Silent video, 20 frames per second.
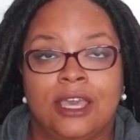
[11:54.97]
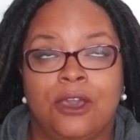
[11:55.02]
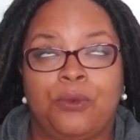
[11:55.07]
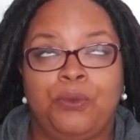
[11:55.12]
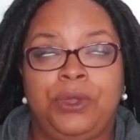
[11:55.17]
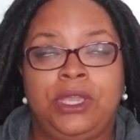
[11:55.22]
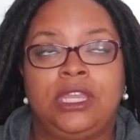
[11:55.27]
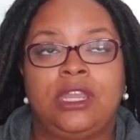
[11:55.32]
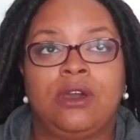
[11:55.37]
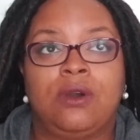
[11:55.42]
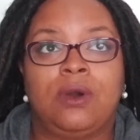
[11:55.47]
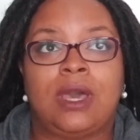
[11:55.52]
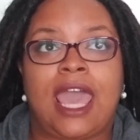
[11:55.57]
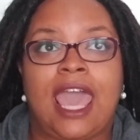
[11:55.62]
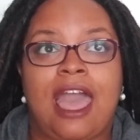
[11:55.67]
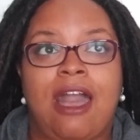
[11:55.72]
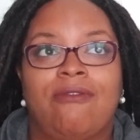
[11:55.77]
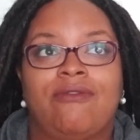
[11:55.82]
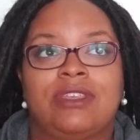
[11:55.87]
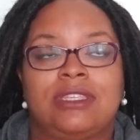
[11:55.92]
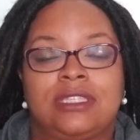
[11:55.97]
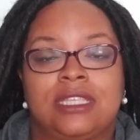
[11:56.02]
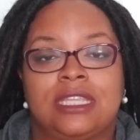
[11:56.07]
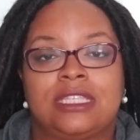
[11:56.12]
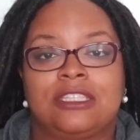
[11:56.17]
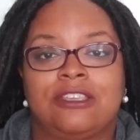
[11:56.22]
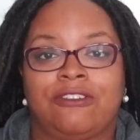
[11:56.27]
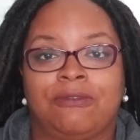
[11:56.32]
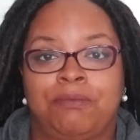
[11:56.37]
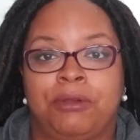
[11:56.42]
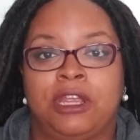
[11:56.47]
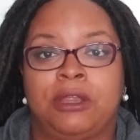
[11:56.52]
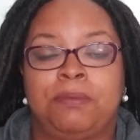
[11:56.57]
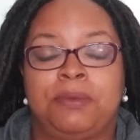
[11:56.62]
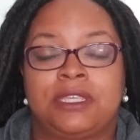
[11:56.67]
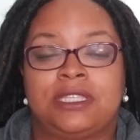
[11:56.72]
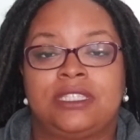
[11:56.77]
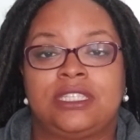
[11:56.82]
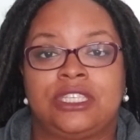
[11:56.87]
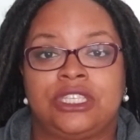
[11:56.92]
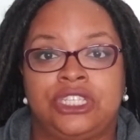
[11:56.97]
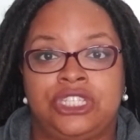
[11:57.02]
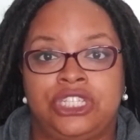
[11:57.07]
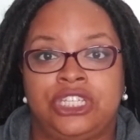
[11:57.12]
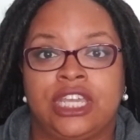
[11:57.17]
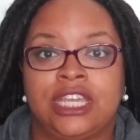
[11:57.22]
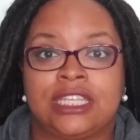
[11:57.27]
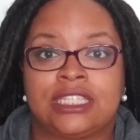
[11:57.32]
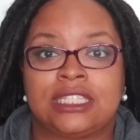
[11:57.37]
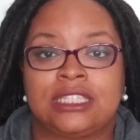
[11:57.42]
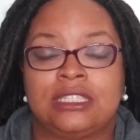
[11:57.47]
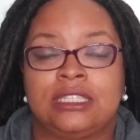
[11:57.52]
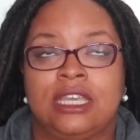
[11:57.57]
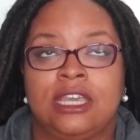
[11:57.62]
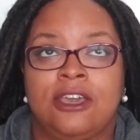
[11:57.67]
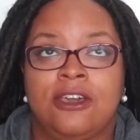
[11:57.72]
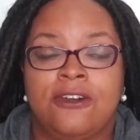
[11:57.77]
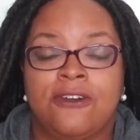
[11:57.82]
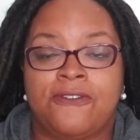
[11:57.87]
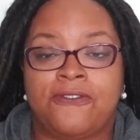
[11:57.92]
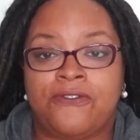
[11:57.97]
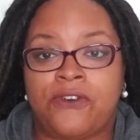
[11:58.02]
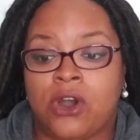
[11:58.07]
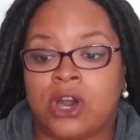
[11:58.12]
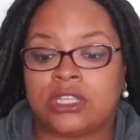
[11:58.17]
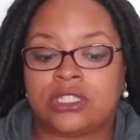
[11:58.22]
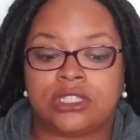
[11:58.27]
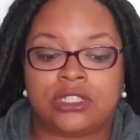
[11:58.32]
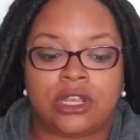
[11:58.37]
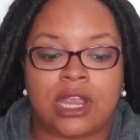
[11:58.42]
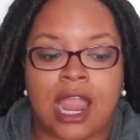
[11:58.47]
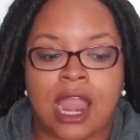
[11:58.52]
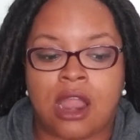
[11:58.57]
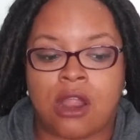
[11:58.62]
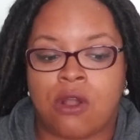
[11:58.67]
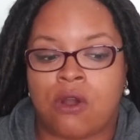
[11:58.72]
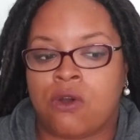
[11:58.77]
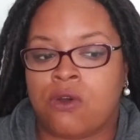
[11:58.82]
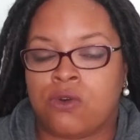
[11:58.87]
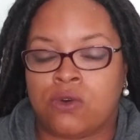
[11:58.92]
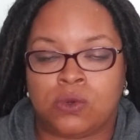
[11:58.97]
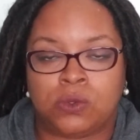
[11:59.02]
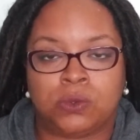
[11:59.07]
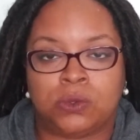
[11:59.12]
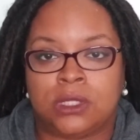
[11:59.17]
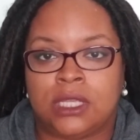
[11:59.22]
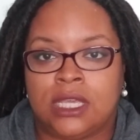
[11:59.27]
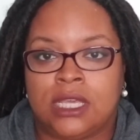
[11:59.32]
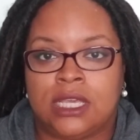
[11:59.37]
We don't have a sense of purpose to just foster our own